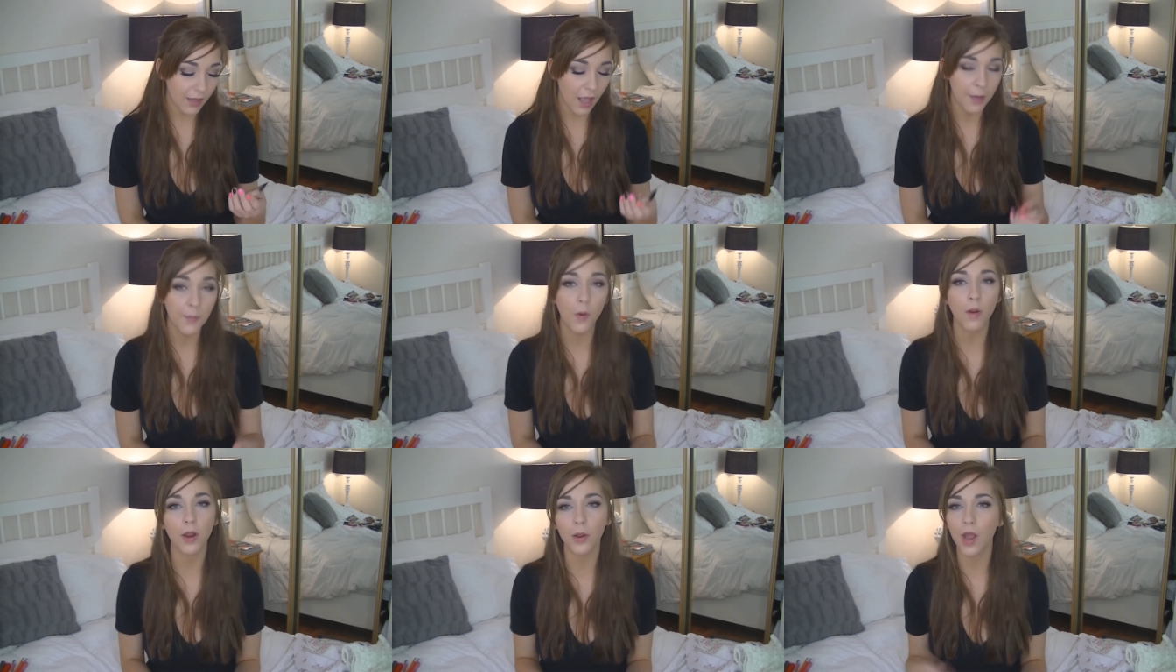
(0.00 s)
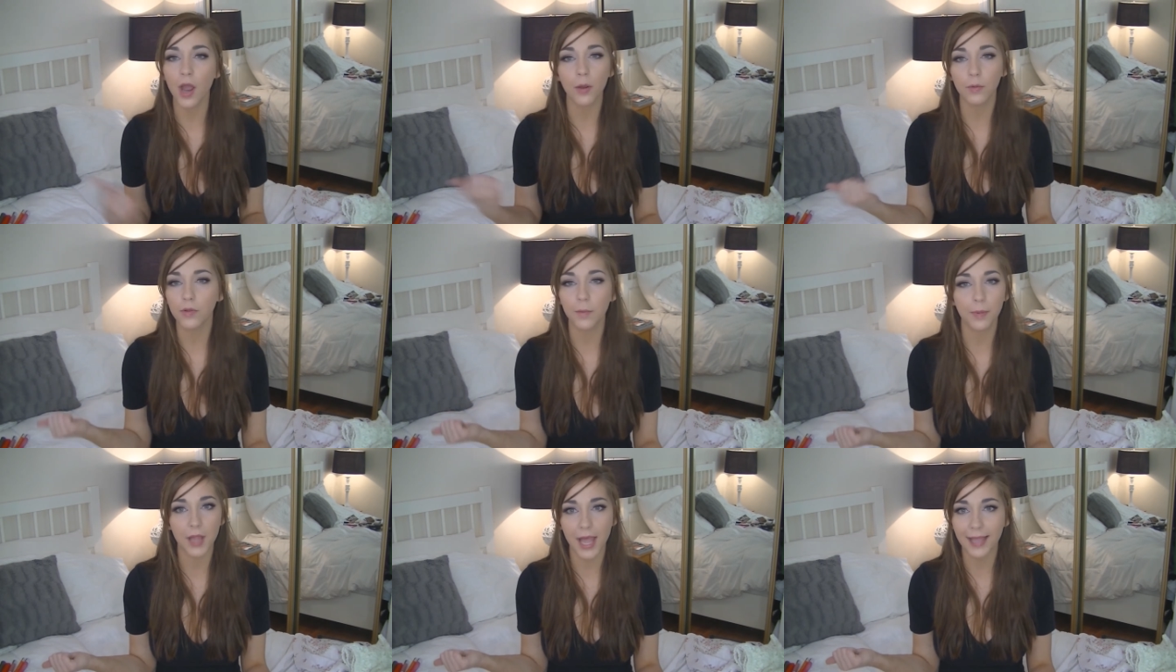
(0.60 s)
Or I will
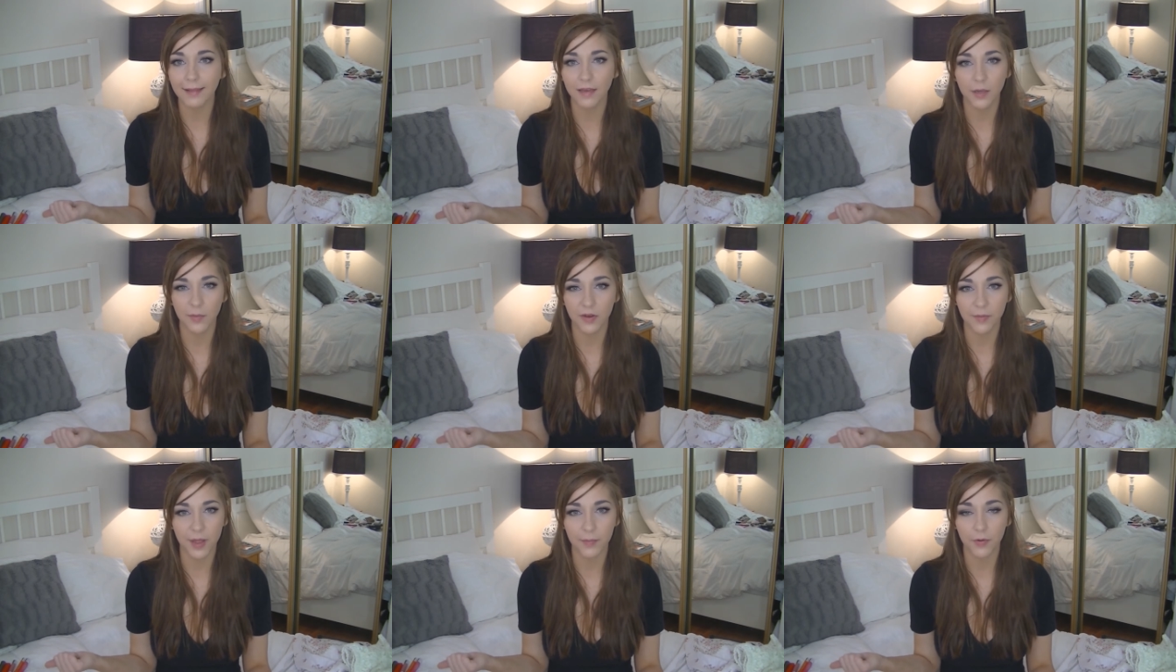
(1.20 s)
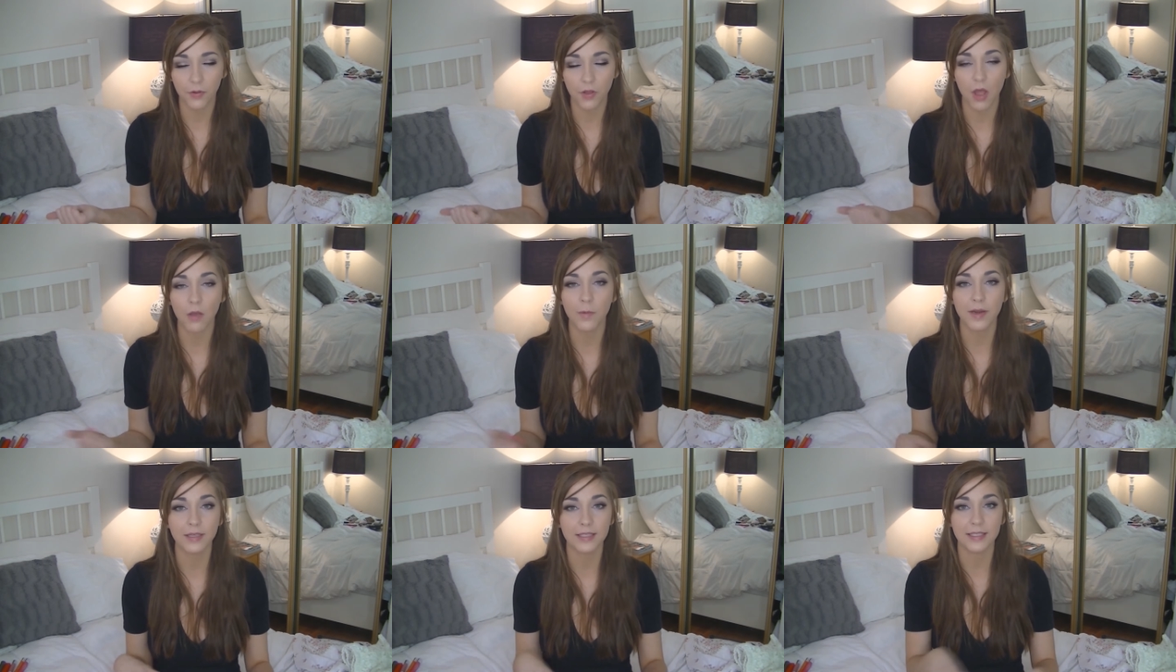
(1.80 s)
apply a little bit of my Pro
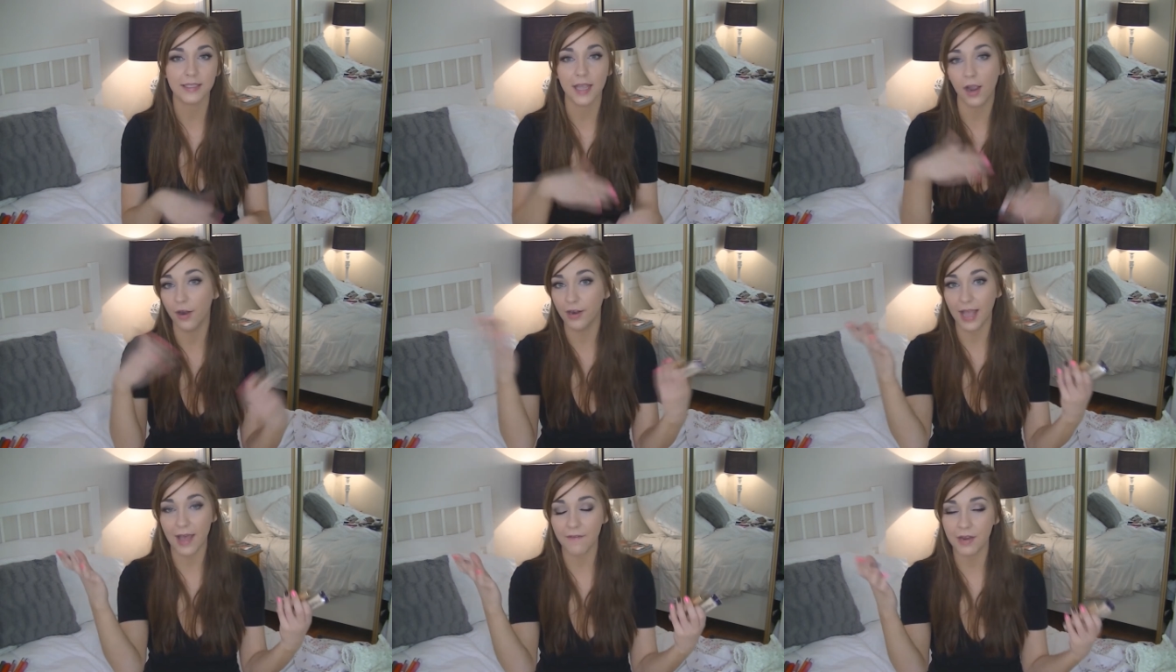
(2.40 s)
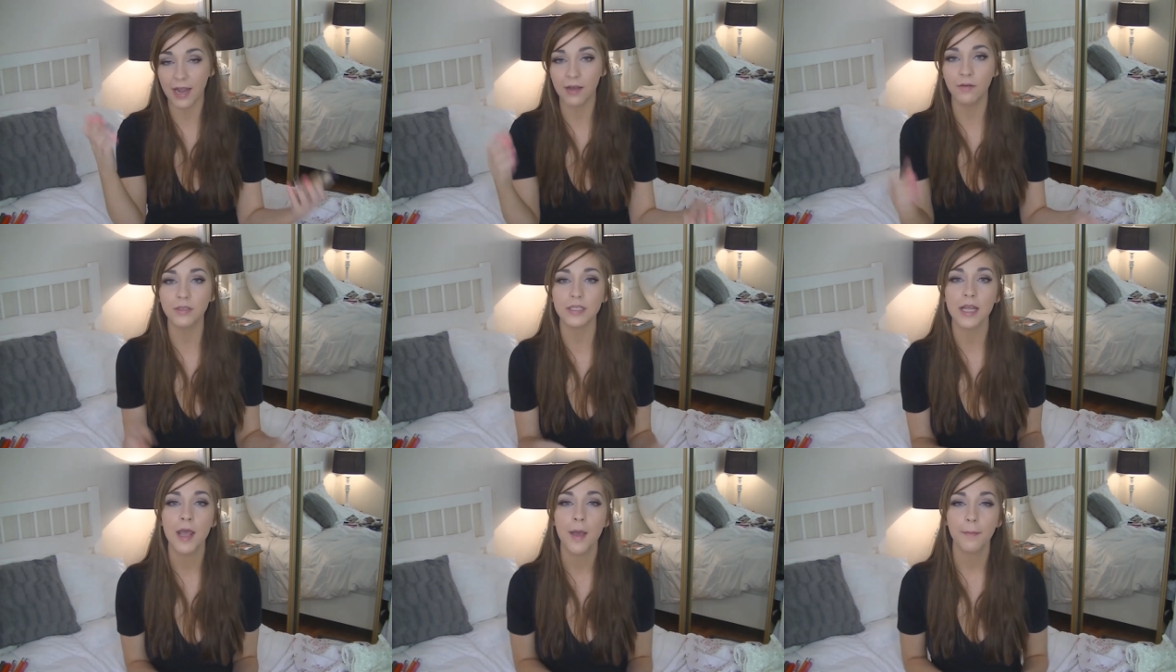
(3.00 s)
Longwear since I already have it out.